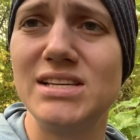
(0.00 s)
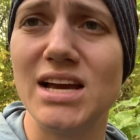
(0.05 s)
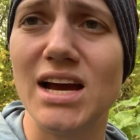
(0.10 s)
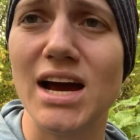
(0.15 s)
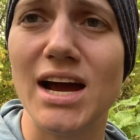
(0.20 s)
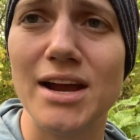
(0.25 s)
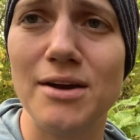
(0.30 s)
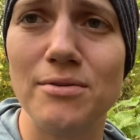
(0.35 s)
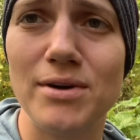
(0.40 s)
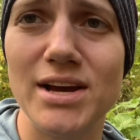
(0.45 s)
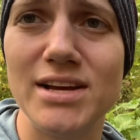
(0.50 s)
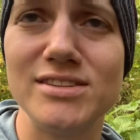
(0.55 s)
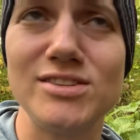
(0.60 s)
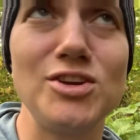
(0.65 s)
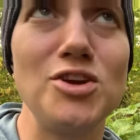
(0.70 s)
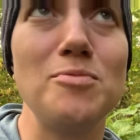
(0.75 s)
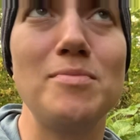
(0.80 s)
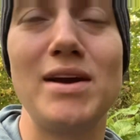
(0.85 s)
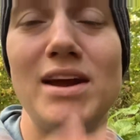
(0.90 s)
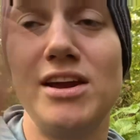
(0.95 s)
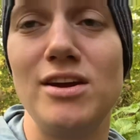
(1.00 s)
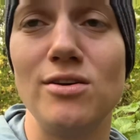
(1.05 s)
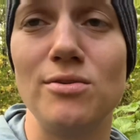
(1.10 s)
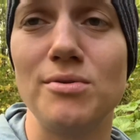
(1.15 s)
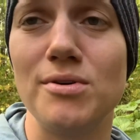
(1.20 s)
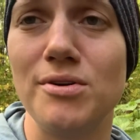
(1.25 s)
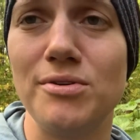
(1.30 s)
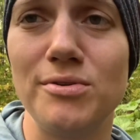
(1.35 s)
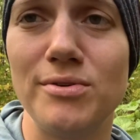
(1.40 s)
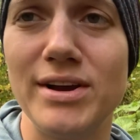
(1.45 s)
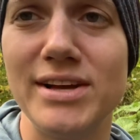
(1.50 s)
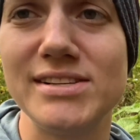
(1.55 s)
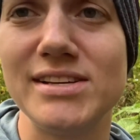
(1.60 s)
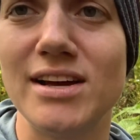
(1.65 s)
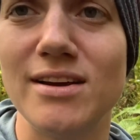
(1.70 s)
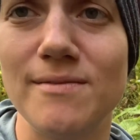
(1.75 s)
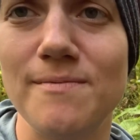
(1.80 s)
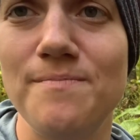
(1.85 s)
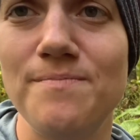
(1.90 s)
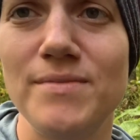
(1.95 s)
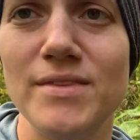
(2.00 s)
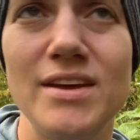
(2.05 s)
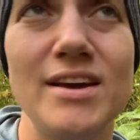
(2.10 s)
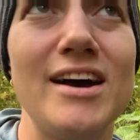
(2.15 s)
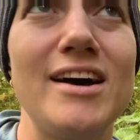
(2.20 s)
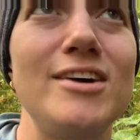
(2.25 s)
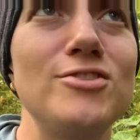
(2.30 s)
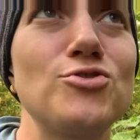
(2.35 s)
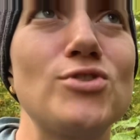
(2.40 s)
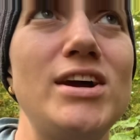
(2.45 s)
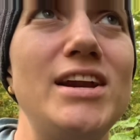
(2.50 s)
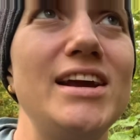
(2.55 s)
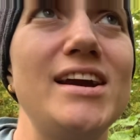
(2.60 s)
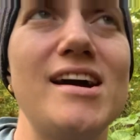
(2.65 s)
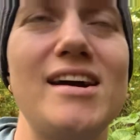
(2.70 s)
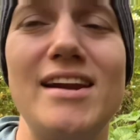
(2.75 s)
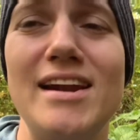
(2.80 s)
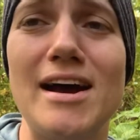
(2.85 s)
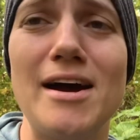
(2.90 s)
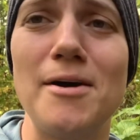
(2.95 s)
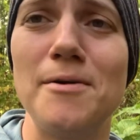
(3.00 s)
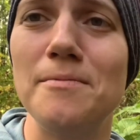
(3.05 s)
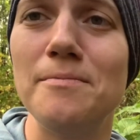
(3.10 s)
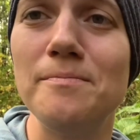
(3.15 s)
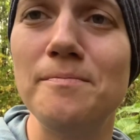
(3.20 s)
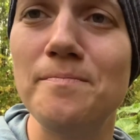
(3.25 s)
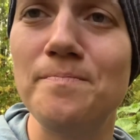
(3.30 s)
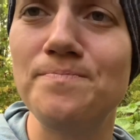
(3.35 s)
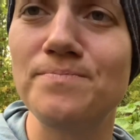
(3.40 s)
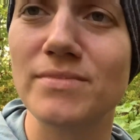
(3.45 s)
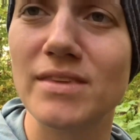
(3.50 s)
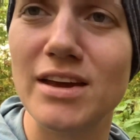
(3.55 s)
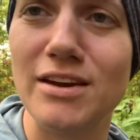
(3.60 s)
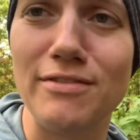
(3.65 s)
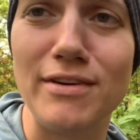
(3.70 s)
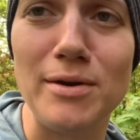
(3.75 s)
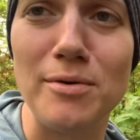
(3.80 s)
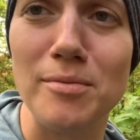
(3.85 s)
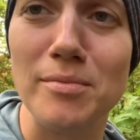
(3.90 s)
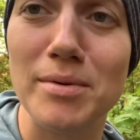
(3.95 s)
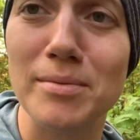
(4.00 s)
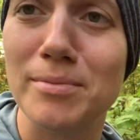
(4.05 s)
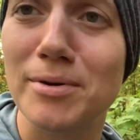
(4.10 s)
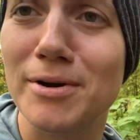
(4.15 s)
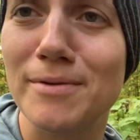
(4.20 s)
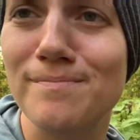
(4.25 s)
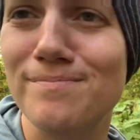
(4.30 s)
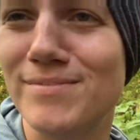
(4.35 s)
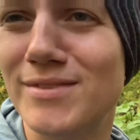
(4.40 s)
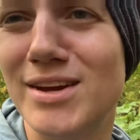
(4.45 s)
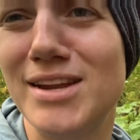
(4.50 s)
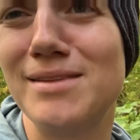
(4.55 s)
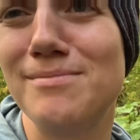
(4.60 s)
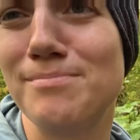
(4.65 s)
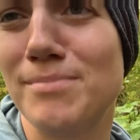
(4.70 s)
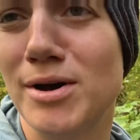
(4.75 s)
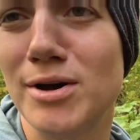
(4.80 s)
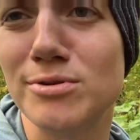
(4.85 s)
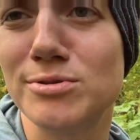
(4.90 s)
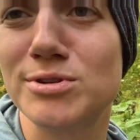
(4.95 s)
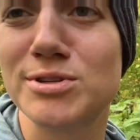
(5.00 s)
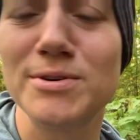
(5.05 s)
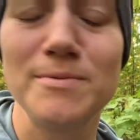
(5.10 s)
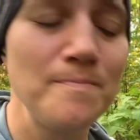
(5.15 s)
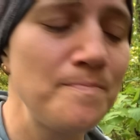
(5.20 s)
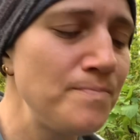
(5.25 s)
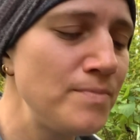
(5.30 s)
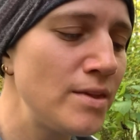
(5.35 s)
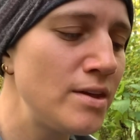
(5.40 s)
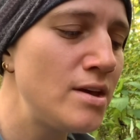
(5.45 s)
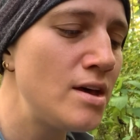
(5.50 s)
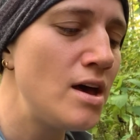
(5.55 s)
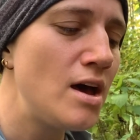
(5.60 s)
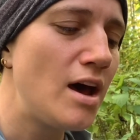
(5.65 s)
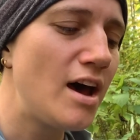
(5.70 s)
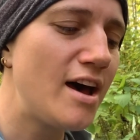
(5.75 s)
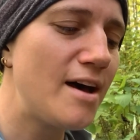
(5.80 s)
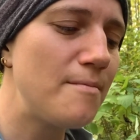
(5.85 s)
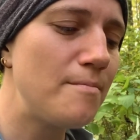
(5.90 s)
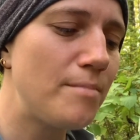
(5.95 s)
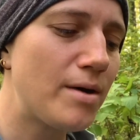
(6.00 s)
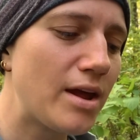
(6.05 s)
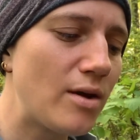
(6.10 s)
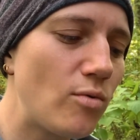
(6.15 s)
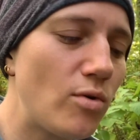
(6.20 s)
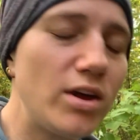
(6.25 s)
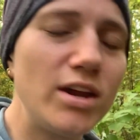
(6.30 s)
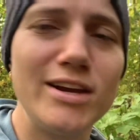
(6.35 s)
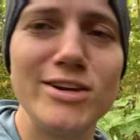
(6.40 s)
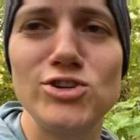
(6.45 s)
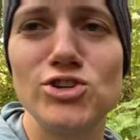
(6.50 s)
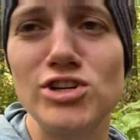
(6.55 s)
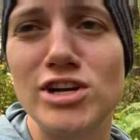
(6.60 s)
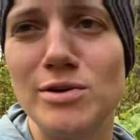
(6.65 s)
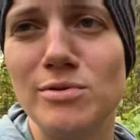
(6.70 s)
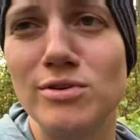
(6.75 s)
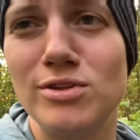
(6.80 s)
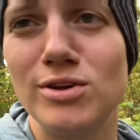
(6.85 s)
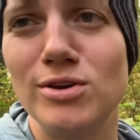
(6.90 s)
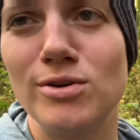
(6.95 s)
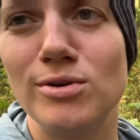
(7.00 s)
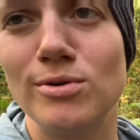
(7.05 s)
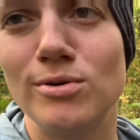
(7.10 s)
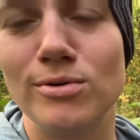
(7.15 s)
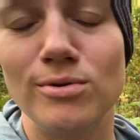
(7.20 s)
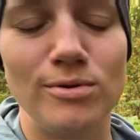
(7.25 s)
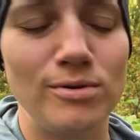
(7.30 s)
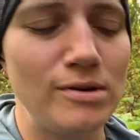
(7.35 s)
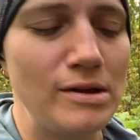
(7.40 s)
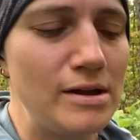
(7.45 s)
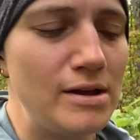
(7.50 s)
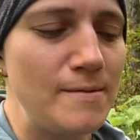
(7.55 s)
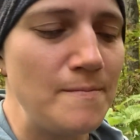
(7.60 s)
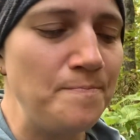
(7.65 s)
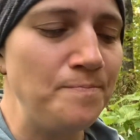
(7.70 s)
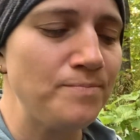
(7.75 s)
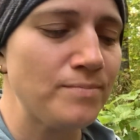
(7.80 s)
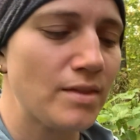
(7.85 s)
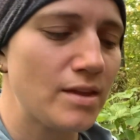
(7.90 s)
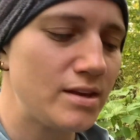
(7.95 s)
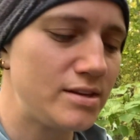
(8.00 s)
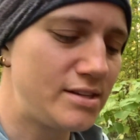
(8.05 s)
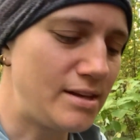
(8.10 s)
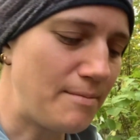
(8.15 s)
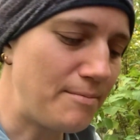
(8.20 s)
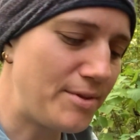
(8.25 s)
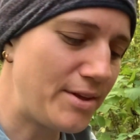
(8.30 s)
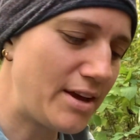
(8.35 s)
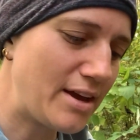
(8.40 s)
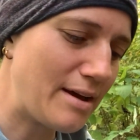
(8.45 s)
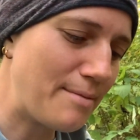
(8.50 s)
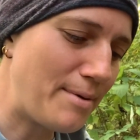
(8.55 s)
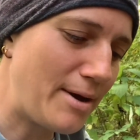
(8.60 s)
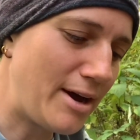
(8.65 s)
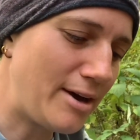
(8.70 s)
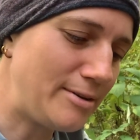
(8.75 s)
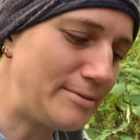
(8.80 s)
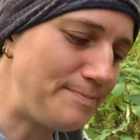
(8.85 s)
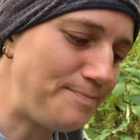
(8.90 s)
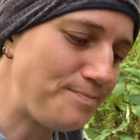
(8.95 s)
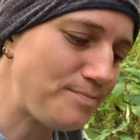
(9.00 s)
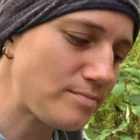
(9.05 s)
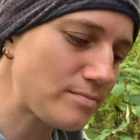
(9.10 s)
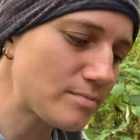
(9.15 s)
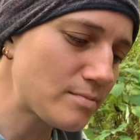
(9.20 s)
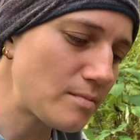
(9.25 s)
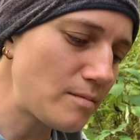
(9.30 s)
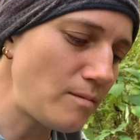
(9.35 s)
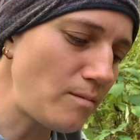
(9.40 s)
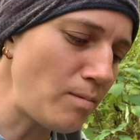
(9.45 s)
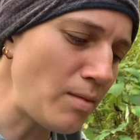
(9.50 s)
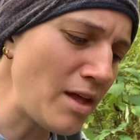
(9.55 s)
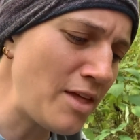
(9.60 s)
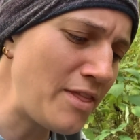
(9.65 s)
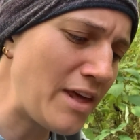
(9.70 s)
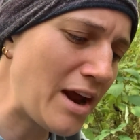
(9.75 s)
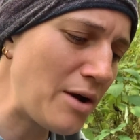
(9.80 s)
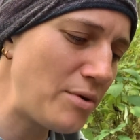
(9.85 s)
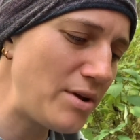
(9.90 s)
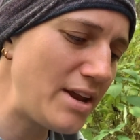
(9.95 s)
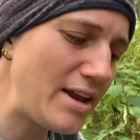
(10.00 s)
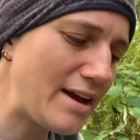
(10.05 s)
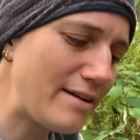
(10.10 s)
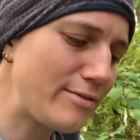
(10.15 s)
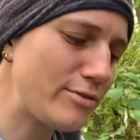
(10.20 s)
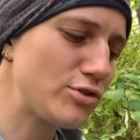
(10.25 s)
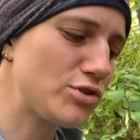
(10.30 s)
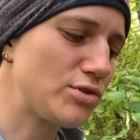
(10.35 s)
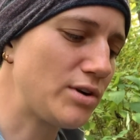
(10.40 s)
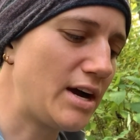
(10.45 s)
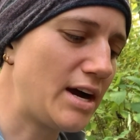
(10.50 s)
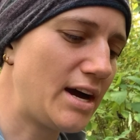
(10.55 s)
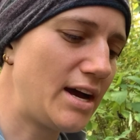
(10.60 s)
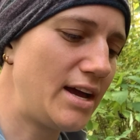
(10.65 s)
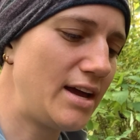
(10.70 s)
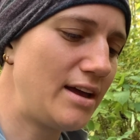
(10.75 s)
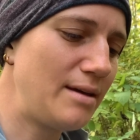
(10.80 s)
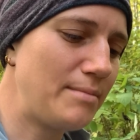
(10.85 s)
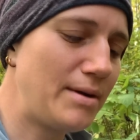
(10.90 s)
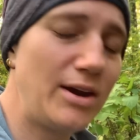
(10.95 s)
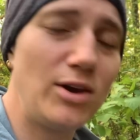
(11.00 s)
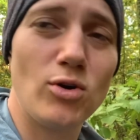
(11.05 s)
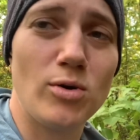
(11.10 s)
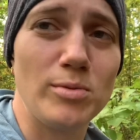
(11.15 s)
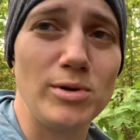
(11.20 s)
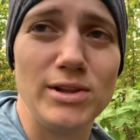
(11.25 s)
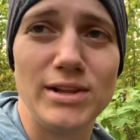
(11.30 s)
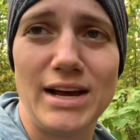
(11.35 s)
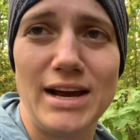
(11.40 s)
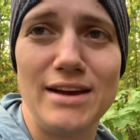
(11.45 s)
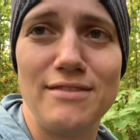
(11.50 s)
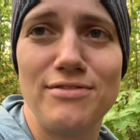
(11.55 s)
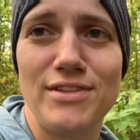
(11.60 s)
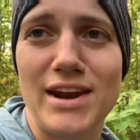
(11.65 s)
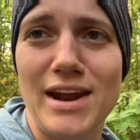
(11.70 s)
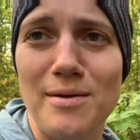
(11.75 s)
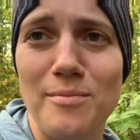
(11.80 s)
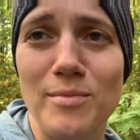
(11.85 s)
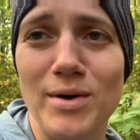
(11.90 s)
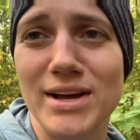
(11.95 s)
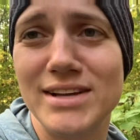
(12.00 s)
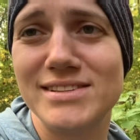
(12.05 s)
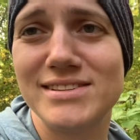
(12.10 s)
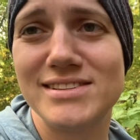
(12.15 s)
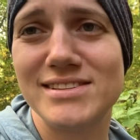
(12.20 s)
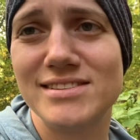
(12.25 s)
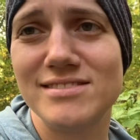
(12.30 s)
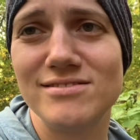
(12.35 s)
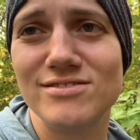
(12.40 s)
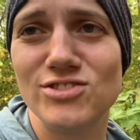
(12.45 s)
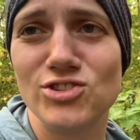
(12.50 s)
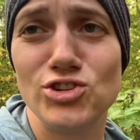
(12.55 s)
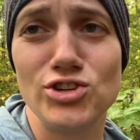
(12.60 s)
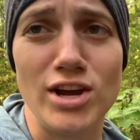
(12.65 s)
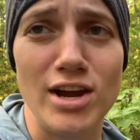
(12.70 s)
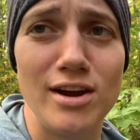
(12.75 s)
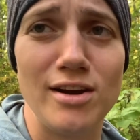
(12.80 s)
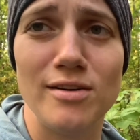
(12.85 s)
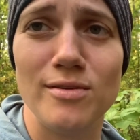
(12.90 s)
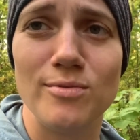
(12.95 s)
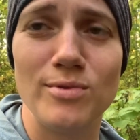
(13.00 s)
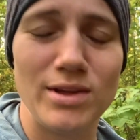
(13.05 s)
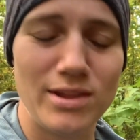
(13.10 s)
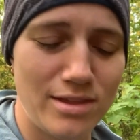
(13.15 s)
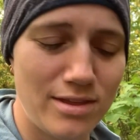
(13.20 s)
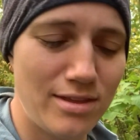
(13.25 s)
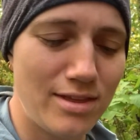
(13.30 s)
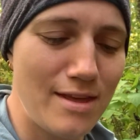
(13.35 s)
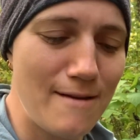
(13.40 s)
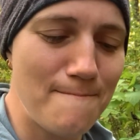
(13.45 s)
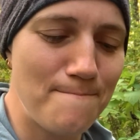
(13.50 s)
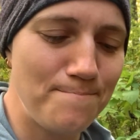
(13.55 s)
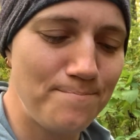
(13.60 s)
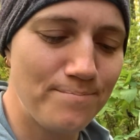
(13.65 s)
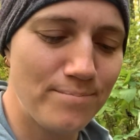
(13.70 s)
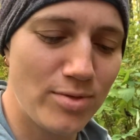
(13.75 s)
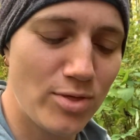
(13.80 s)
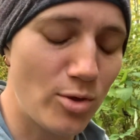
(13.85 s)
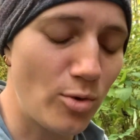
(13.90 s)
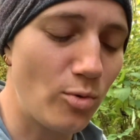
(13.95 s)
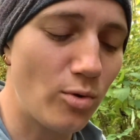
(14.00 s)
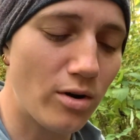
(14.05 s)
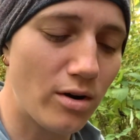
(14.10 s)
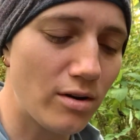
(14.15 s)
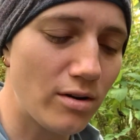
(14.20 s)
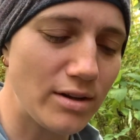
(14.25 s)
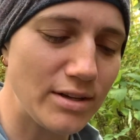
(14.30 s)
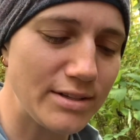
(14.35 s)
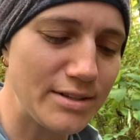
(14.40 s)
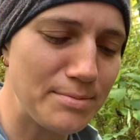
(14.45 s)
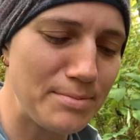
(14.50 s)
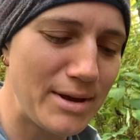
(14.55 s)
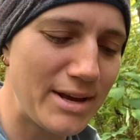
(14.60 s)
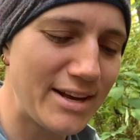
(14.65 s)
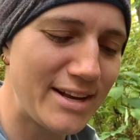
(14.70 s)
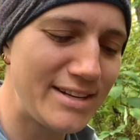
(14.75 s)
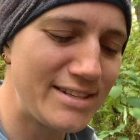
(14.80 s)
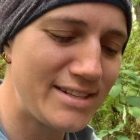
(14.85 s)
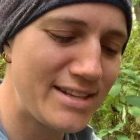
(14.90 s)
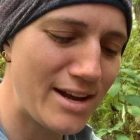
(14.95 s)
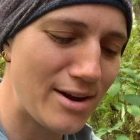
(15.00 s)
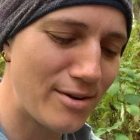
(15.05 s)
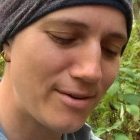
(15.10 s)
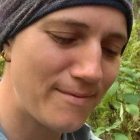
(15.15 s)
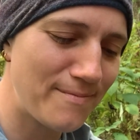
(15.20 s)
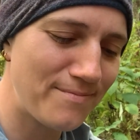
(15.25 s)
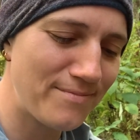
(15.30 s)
highway, so you might hear road noise. I'll try to cut it out if I remember in post. But I wanted to share with you something about that I would never try in my normal life that I must share with the world because they're